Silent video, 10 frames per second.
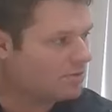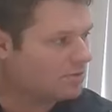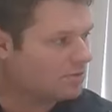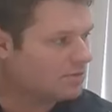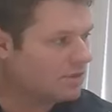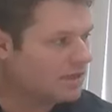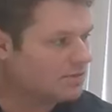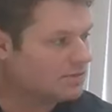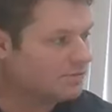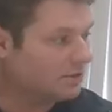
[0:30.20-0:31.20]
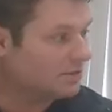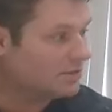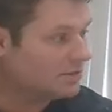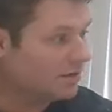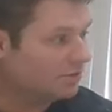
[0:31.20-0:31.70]
who was a severely
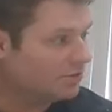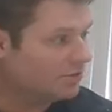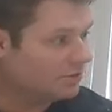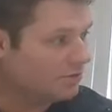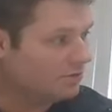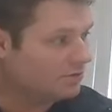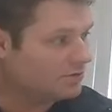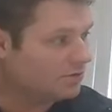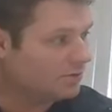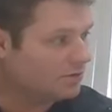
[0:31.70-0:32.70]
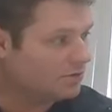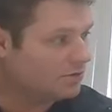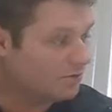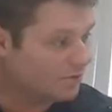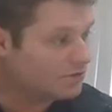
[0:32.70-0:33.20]
disabled student who was going to the
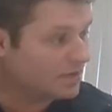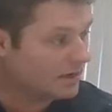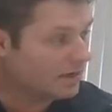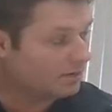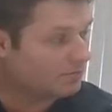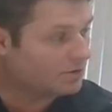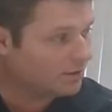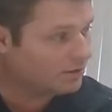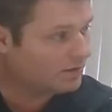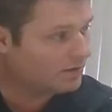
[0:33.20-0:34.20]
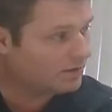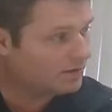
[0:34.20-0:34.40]
University of California, Berkeley,